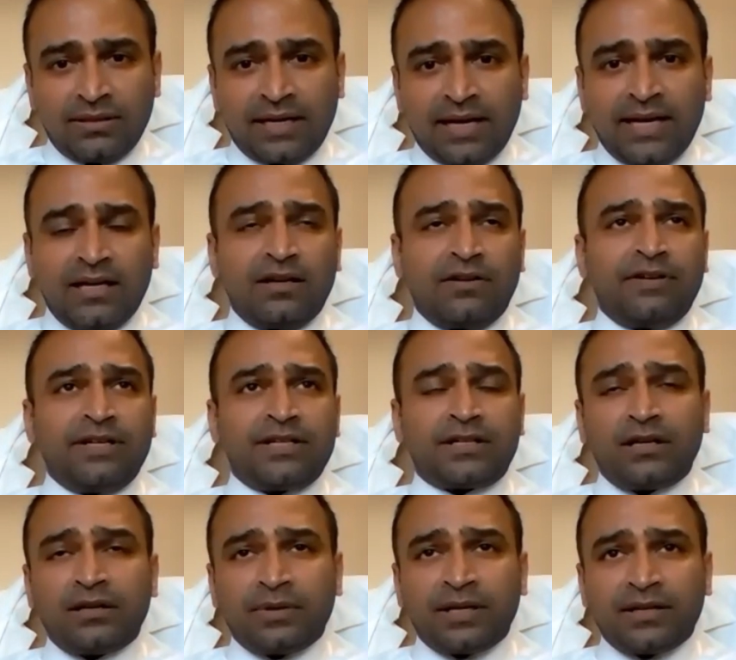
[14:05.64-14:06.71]
that I love
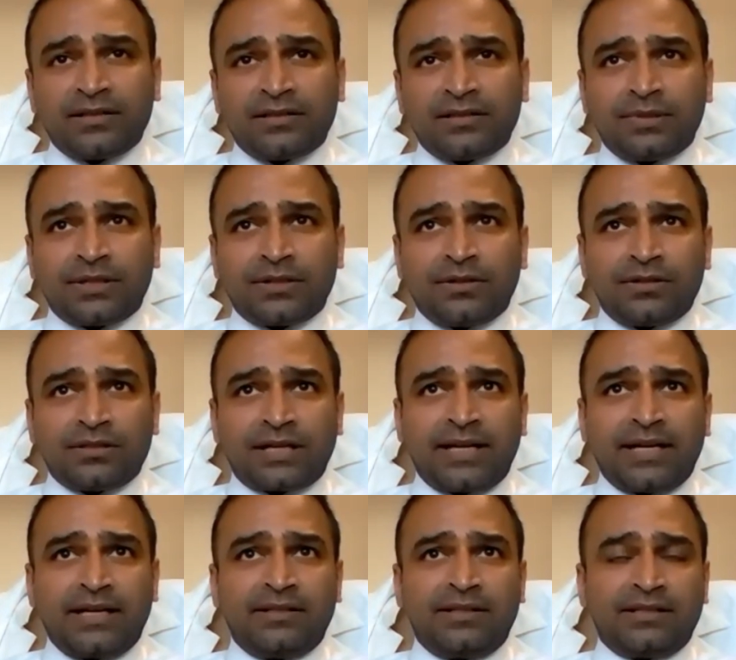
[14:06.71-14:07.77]
internal medicine because
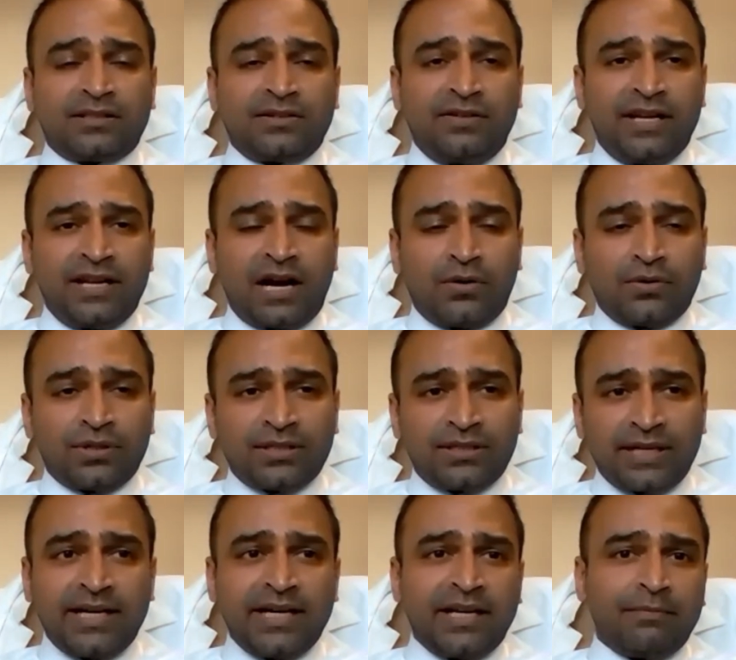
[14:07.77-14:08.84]
I had this
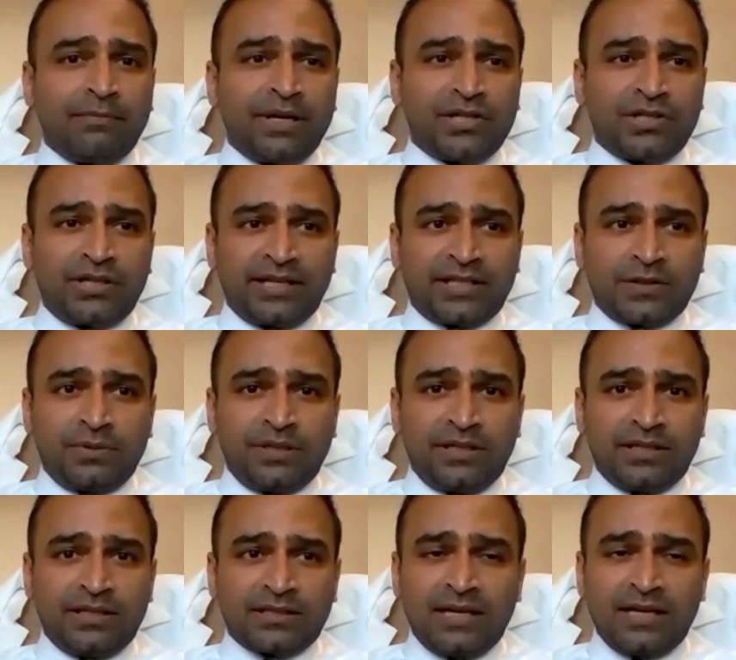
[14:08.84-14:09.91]
outstanding patient
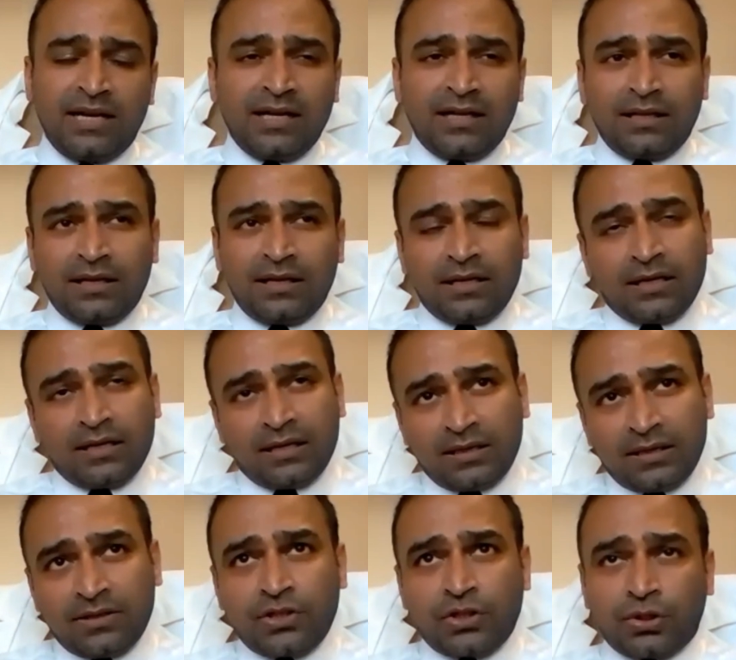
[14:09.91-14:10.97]
experience.
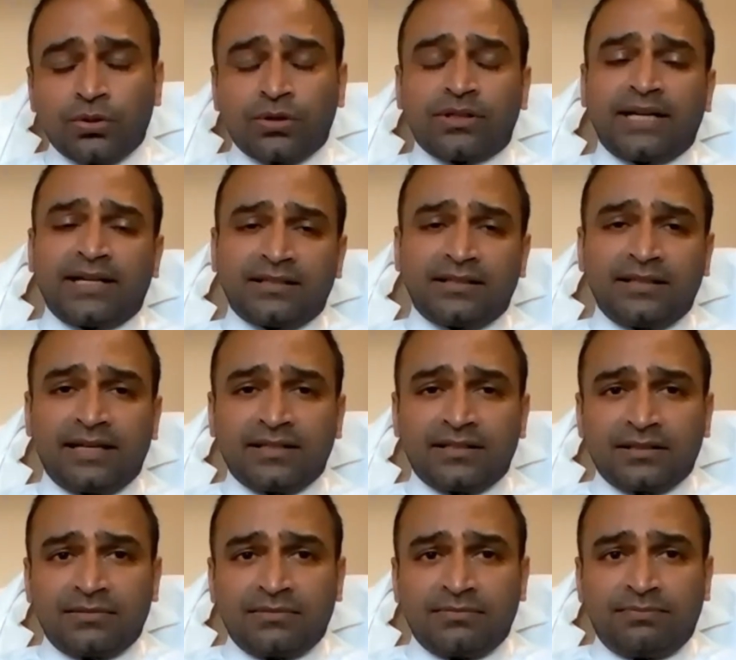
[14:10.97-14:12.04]
Sure,
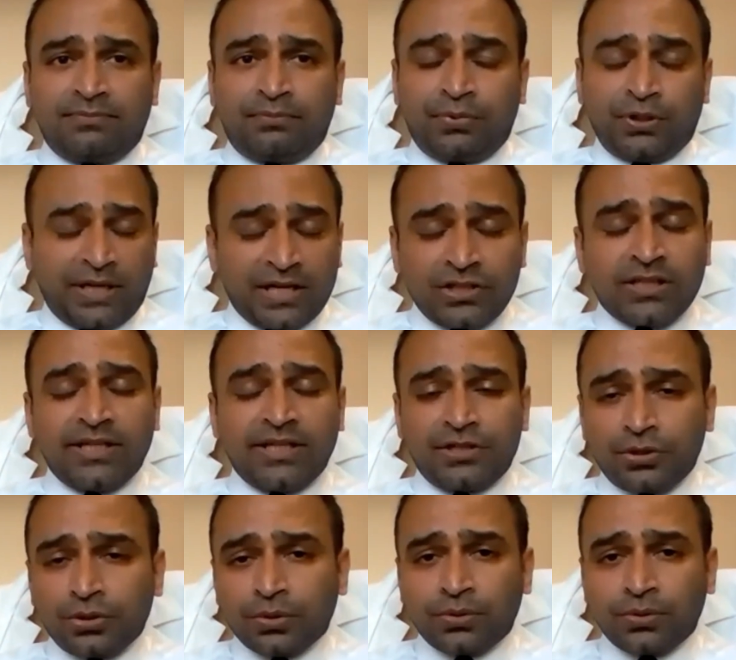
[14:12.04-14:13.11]
that's potentially
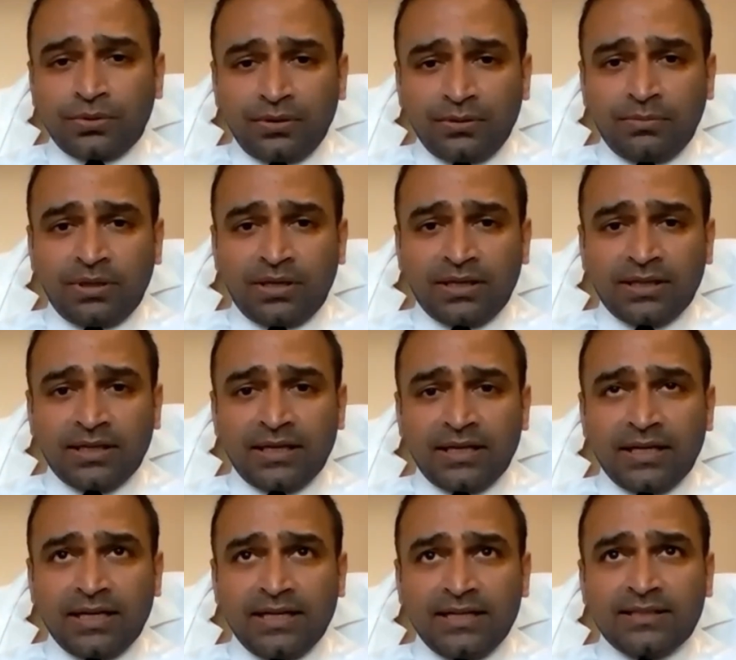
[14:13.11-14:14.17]
true, but
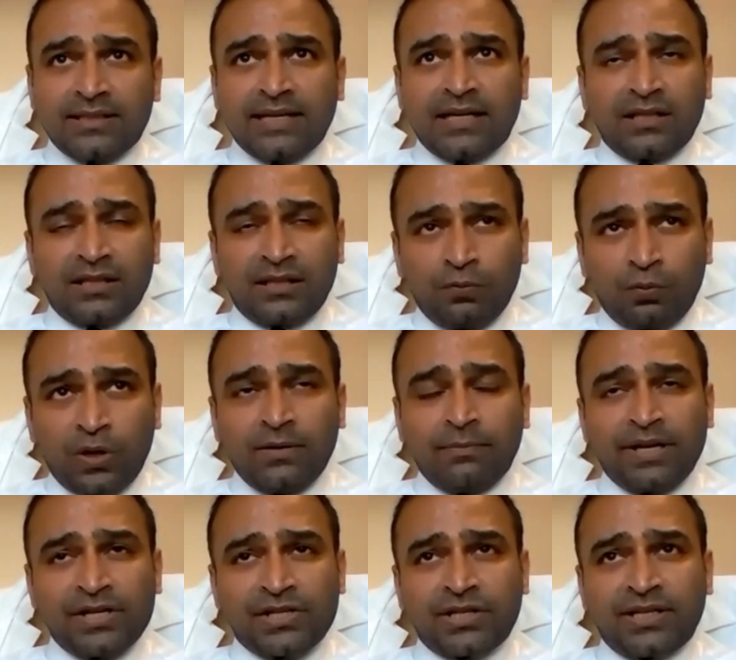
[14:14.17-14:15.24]
is that
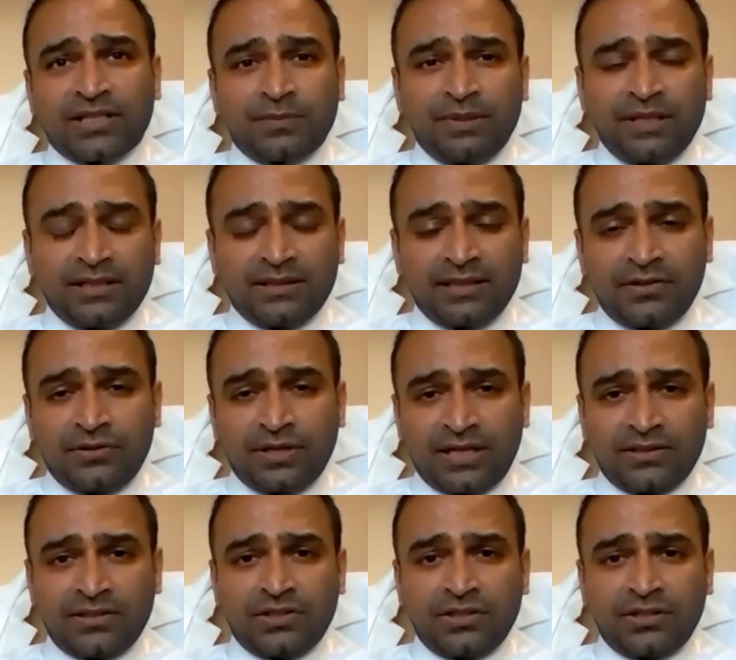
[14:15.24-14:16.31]
one patient experience that
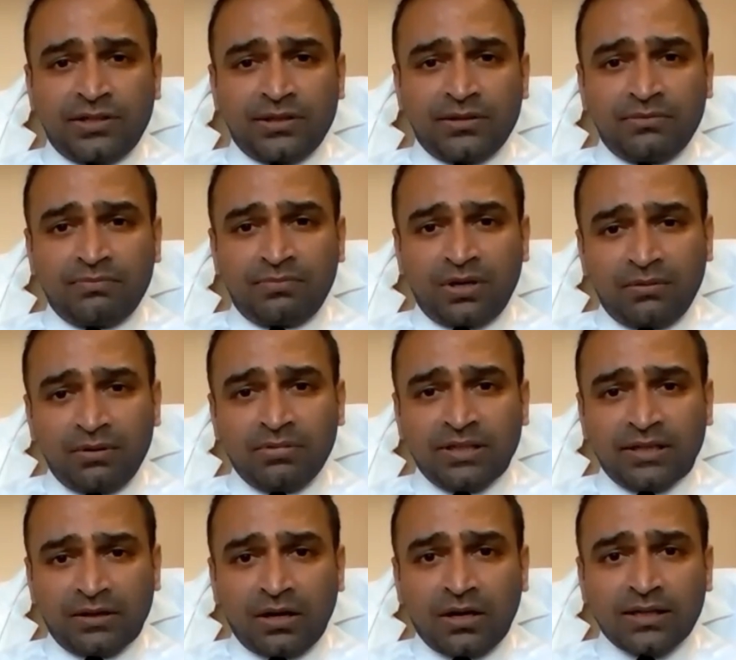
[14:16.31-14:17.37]
transitioned you?
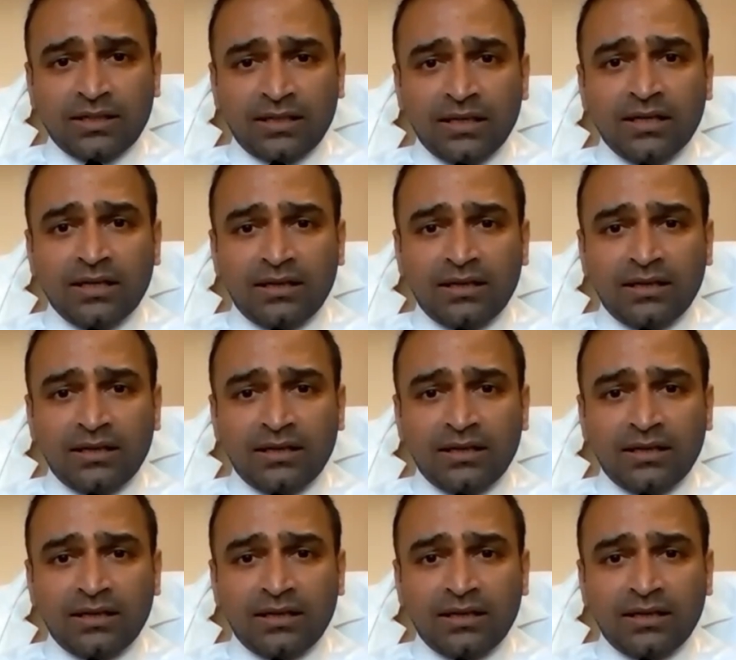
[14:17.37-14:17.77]
Probably not,